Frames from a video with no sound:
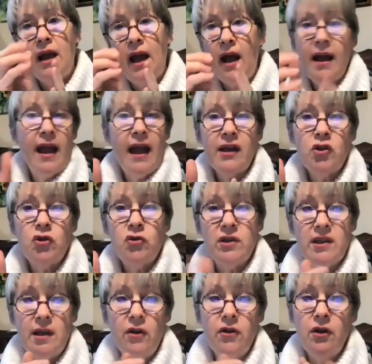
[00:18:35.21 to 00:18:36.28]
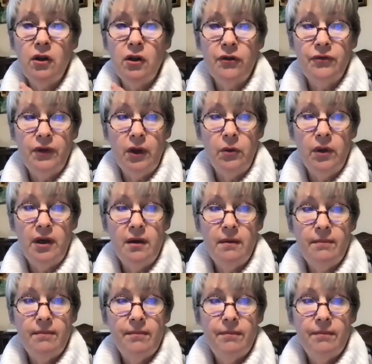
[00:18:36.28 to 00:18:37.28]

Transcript: extracellular fluid.